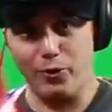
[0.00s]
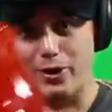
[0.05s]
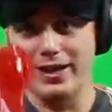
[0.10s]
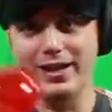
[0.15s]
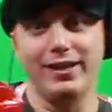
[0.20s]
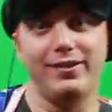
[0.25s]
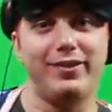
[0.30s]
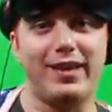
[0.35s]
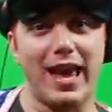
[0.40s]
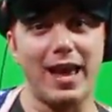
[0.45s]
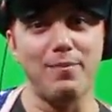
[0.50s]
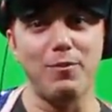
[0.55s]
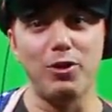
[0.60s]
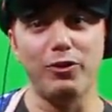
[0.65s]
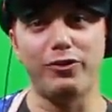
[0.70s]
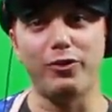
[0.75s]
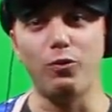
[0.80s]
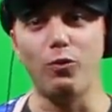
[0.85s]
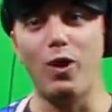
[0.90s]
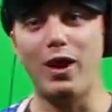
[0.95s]
Greetings
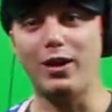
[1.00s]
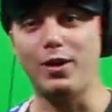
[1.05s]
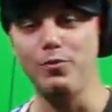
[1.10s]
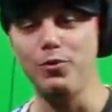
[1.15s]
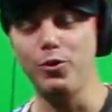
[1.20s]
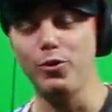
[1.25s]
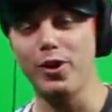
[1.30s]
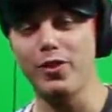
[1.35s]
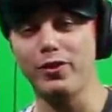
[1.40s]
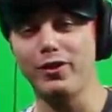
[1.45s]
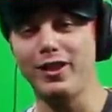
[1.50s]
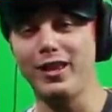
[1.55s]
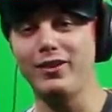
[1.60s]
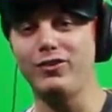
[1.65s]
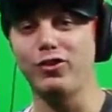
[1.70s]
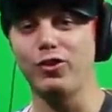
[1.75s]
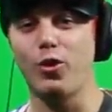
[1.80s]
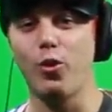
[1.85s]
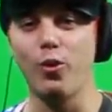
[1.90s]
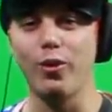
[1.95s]
gamers and welcome to another
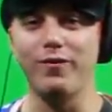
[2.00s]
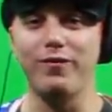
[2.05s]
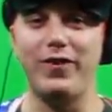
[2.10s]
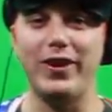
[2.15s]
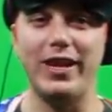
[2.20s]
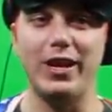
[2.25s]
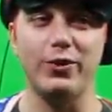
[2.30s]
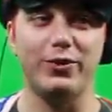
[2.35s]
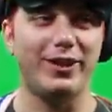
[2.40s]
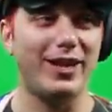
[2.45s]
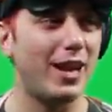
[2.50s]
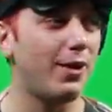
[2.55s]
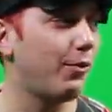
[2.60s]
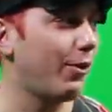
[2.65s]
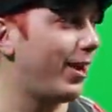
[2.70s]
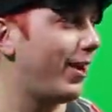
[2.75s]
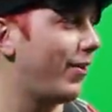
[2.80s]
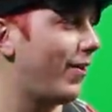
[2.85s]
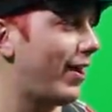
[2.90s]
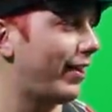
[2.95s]
Lasercorn video.
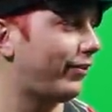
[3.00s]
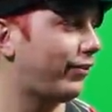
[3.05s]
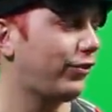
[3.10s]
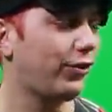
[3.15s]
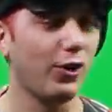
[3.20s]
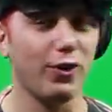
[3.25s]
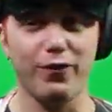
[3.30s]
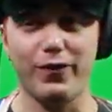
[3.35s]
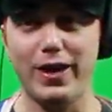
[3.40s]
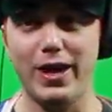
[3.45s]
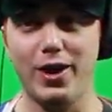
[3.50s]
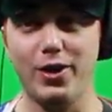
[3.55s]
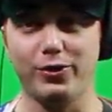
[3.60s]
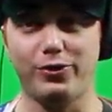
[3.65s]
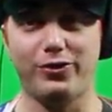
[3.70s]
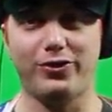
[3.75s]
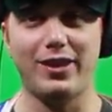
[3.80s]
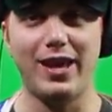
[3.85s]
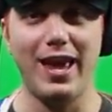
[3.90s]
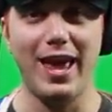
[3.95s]
Today we're here at
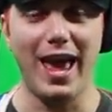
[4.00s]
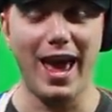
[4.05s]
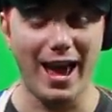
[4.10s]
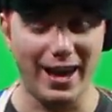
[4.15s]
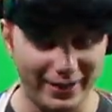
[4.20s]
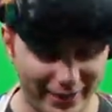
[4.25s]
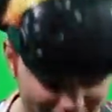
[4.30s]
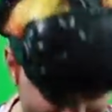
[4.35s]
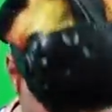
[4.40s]
Servios and